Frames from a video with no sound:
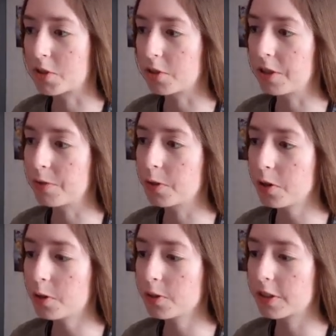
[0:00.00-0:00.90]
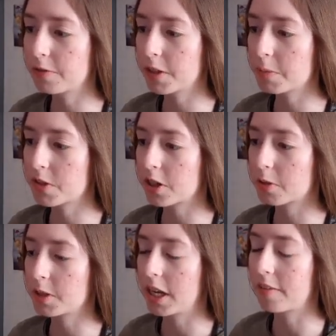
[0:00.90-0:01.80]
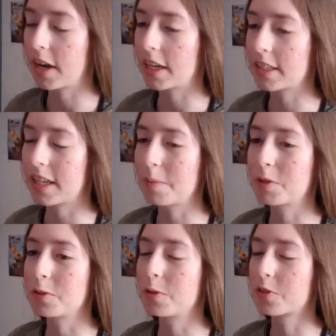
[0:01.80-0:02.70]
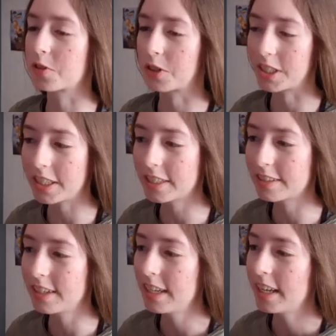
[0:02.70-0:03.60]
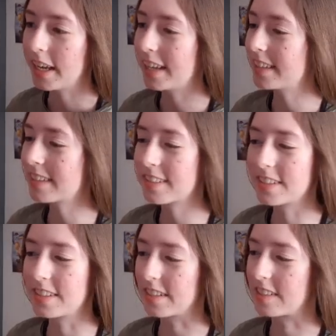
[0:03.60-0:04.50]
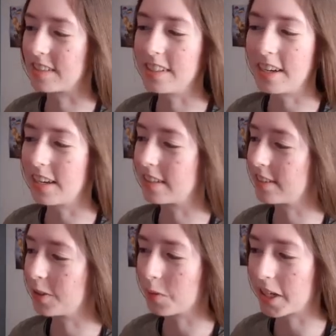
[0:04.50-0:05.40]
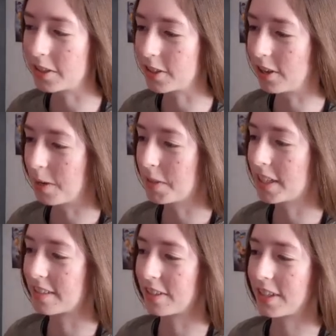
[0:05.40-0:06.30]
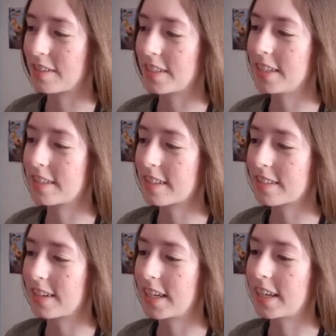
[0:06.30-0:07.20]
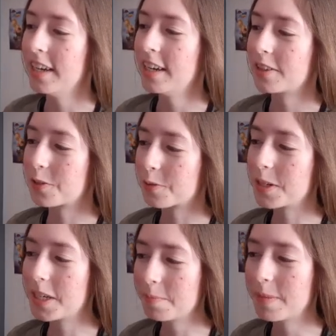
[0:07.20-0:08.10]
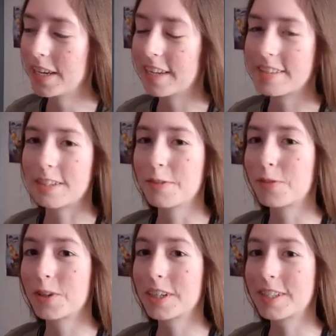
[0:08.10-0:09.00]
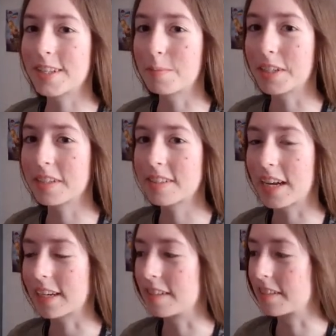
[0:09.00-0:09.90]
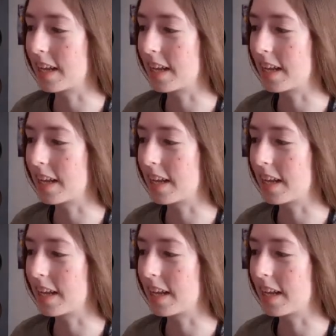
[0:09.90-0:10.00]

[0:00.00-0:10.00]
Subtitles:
So if you don't, the Flame Stalker will have kind of time to also heal. And this is just not the way to go. I mean, as you can see, this is like 3 minutes and 40 something seconds.